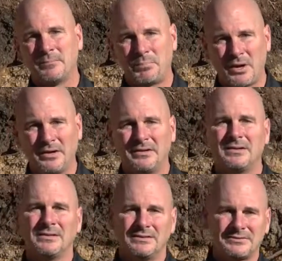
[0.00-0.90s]
but
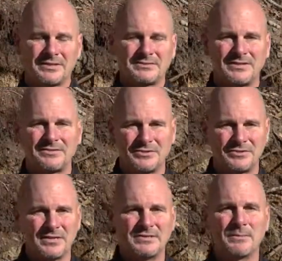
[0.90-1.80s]
six
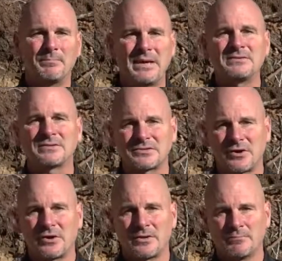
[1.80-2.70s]
inches is a basic
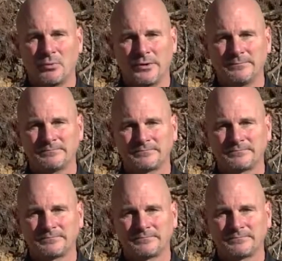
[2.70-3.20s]
starting point.